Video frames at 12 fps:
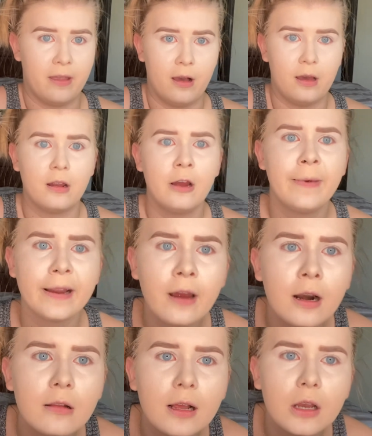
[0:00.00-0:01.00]
Oh my god, I
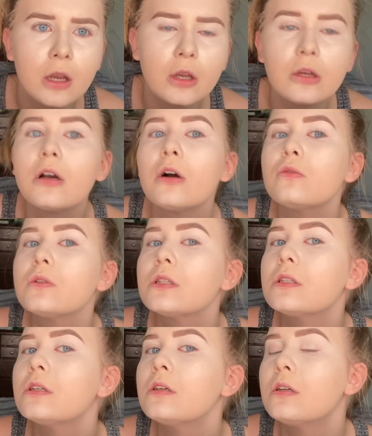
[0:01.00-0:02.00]
look like a
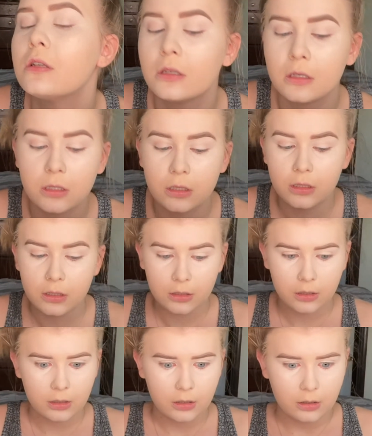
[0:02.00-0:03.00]
ghost.
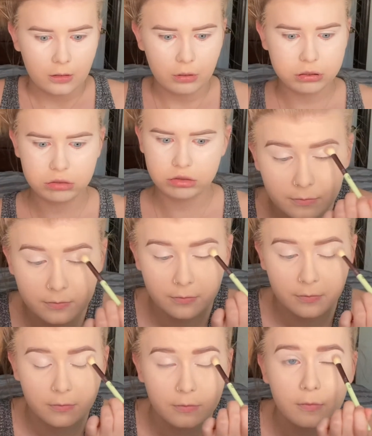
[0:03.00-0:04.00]

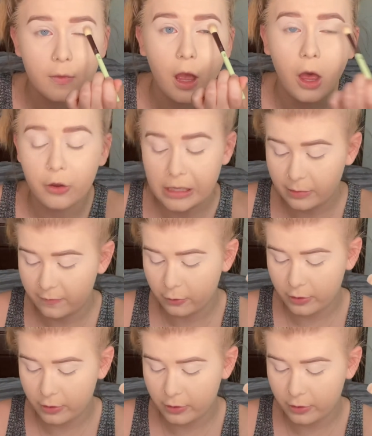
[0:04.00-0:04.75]
Oh yeah, before